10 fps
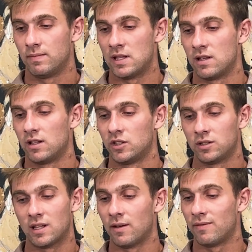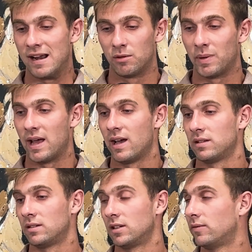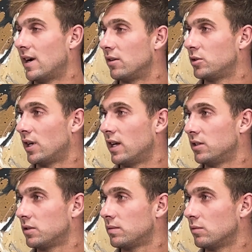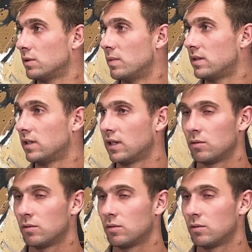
then just that final pass or final shot just was missing.